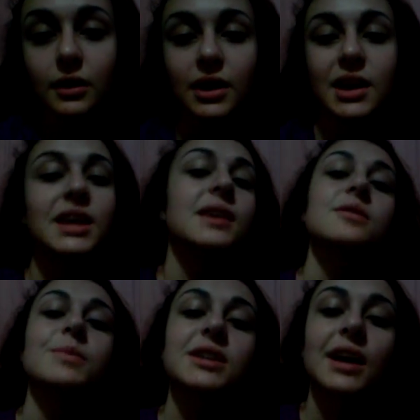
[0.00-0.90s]
It
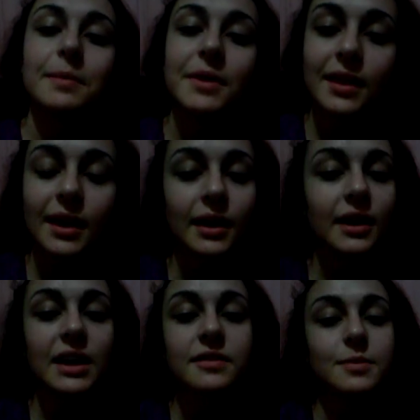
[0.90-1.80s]
gives me time to think.
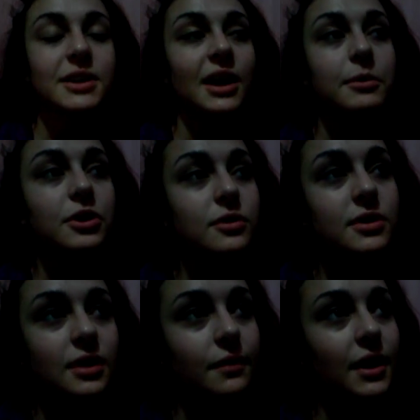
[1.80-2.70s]
It gives me time to do
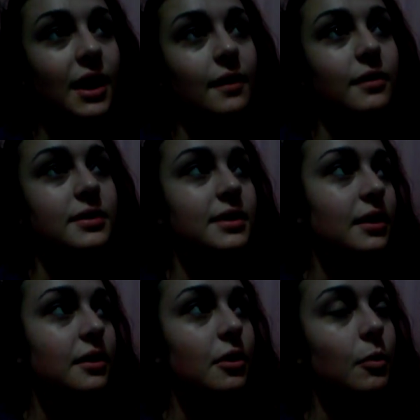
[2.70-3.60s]
stuff that I haven't
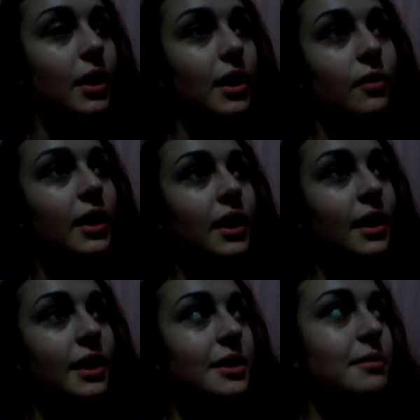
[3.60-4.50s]
done in a while.
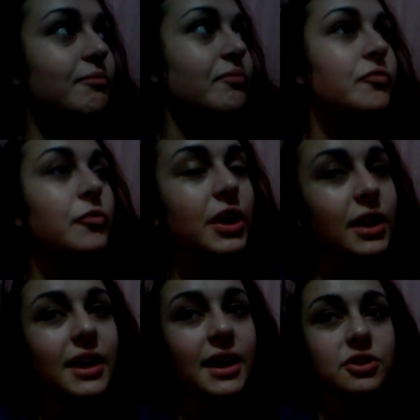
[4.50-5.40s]
It
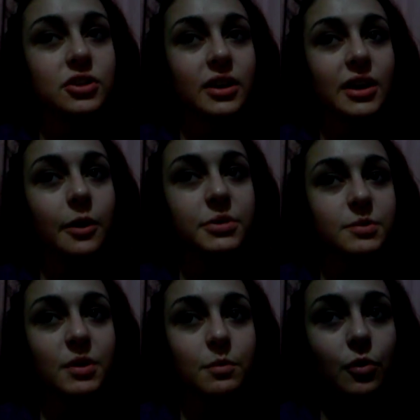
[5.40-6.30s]
really actually helps
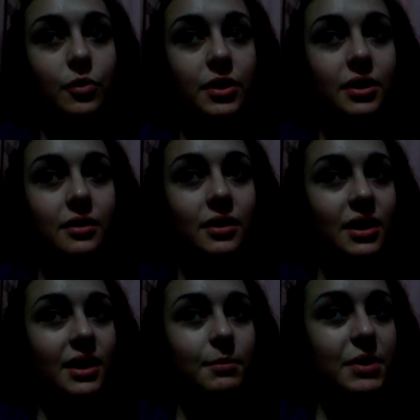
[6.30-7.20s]
me more than
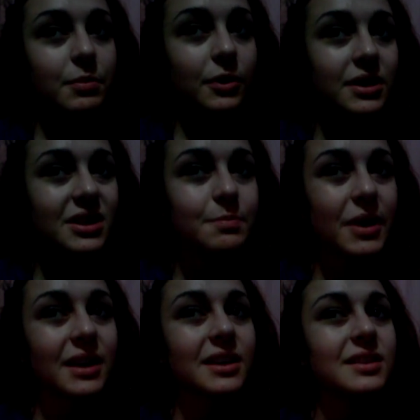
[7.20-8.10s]
people
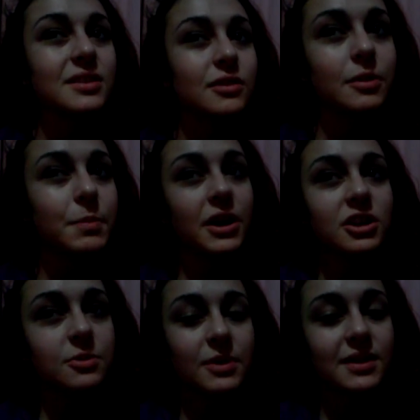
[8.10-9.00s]
expect. It's not a
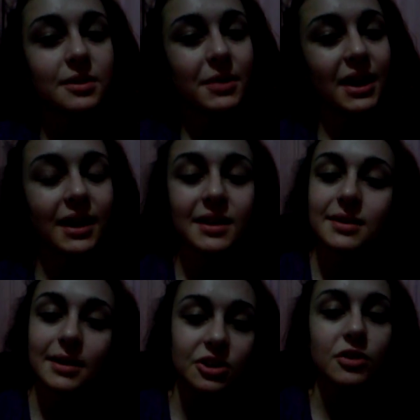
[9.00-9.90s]
punishment to me.
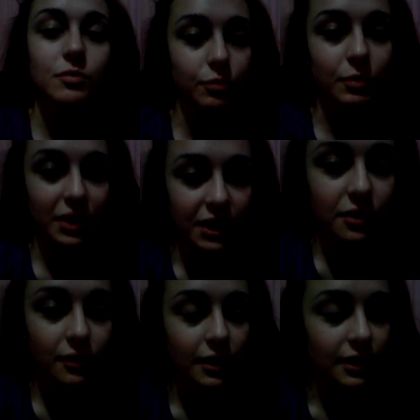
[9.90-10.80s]
It's actually really
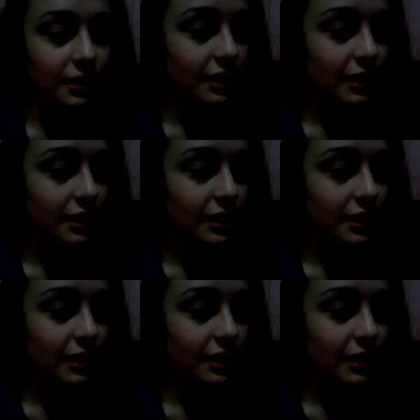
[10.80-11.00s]
good.